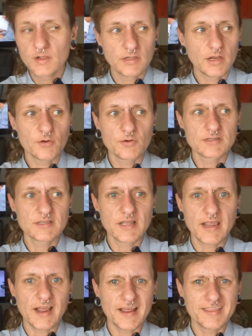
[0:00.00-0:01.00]
There was
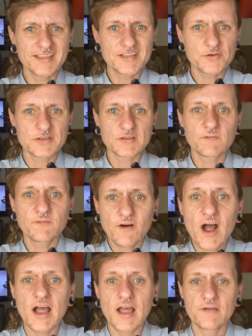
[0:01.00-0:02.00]
I think there was
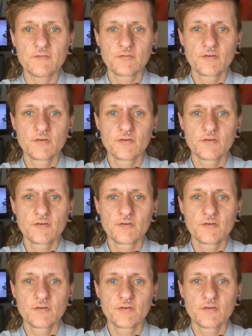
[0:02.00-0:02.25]
5